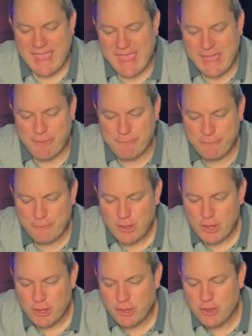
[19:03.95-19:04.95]
If
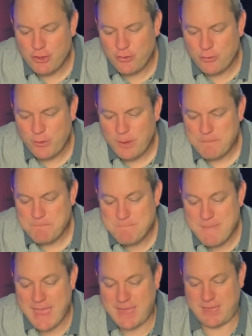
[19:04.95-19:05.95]
you
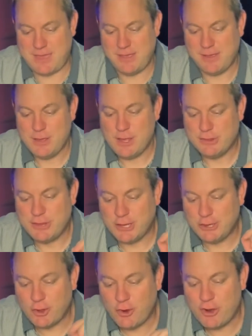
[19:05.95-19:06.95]
make the
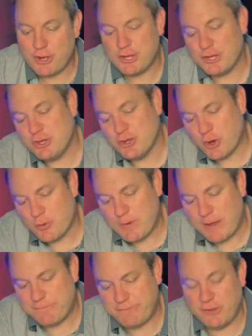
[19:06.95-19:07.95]
Lord your
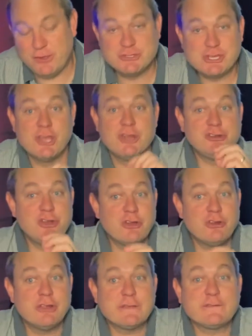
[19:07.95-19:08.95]
refuge,
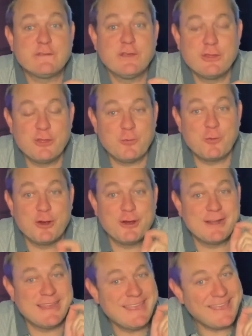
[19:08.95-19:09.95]
notice the
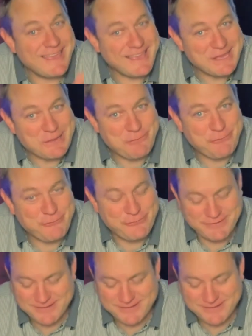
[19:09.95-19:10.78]
word if.